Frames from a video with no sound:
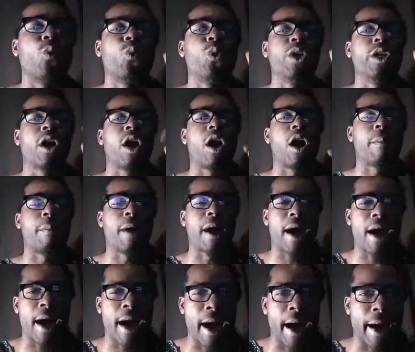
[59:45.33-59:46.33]
We are
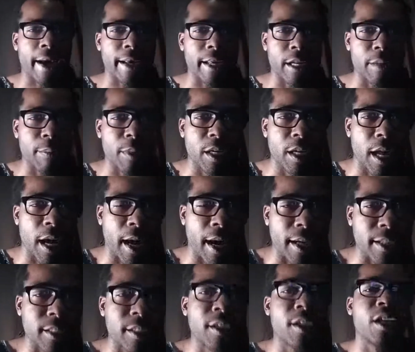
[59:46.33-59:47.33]
behind enemy lines.
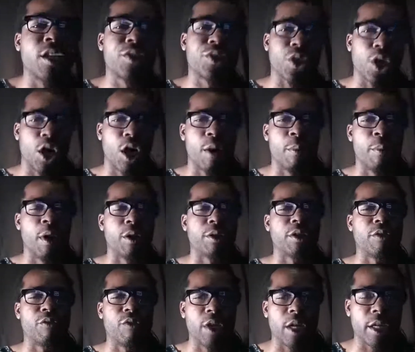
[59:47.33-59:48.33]
Thumb up
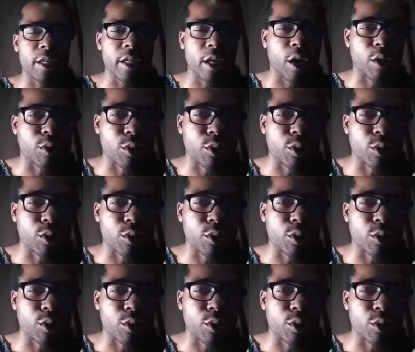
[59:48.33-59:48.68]
the video,